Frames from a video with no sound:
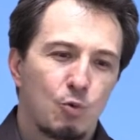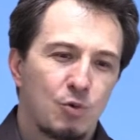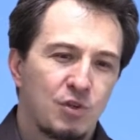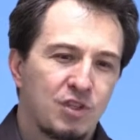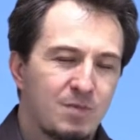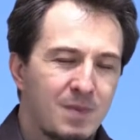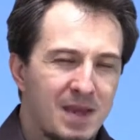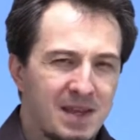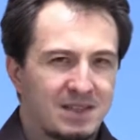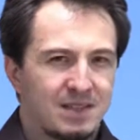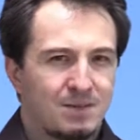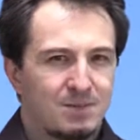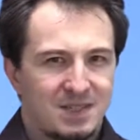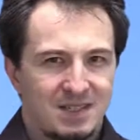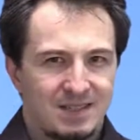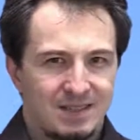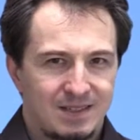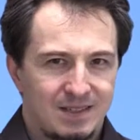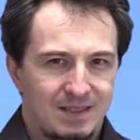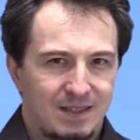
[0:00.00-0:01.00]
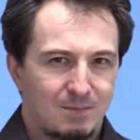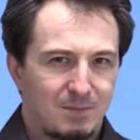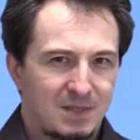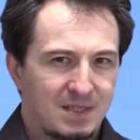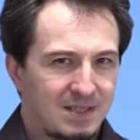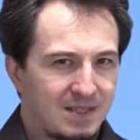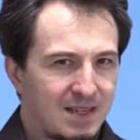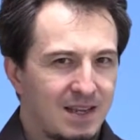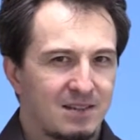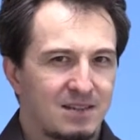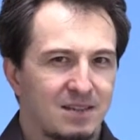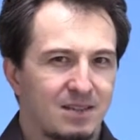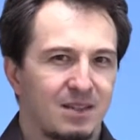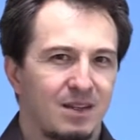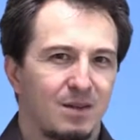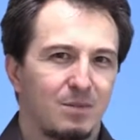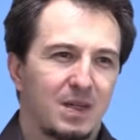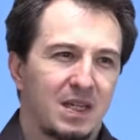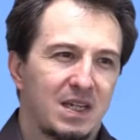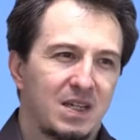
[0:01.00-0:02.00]
which makes a bit
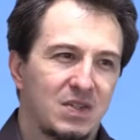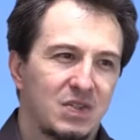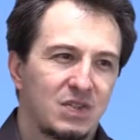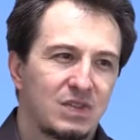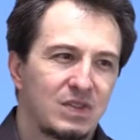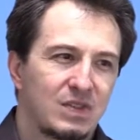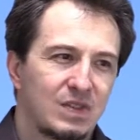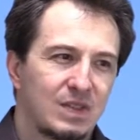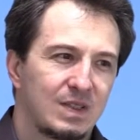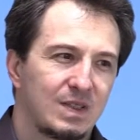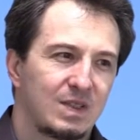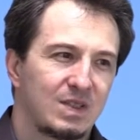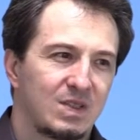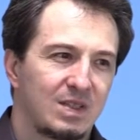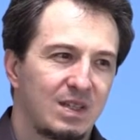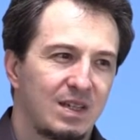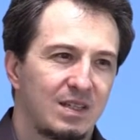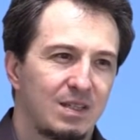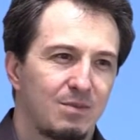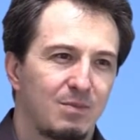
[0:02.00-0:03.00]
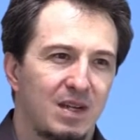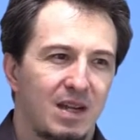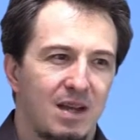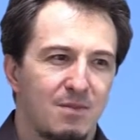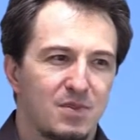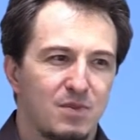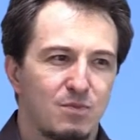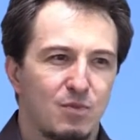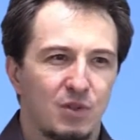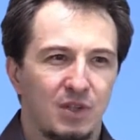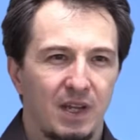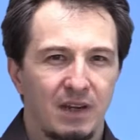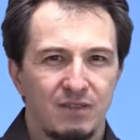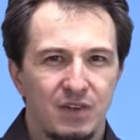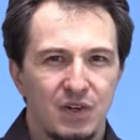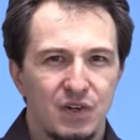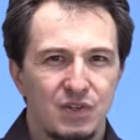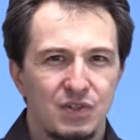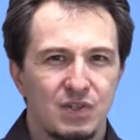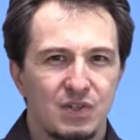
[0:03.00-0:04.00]
sense, because the society becomes more
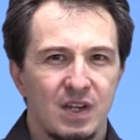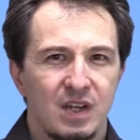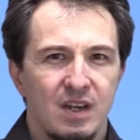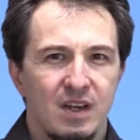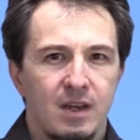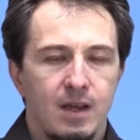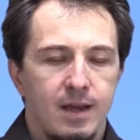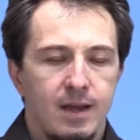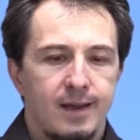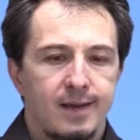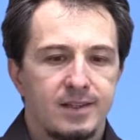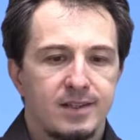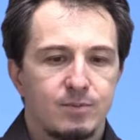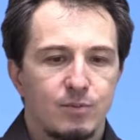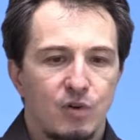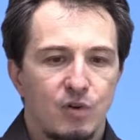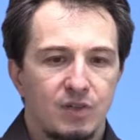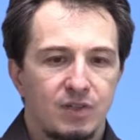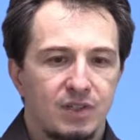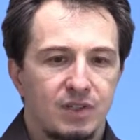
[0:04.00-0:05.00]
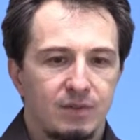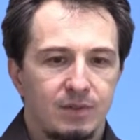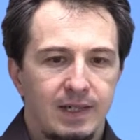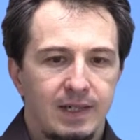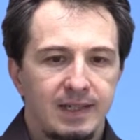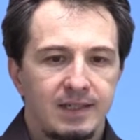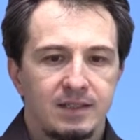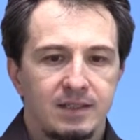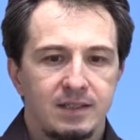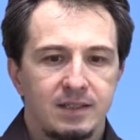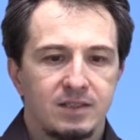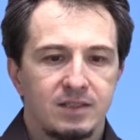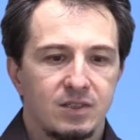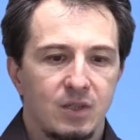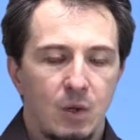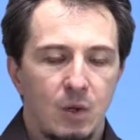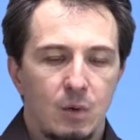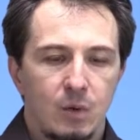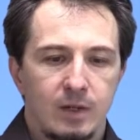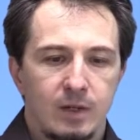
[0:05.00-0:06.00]
diverse, it's more interrelated,
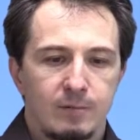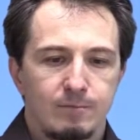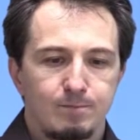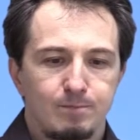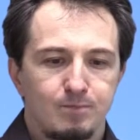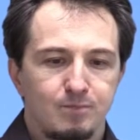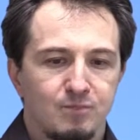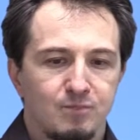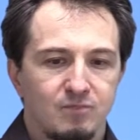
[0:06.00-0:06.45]
so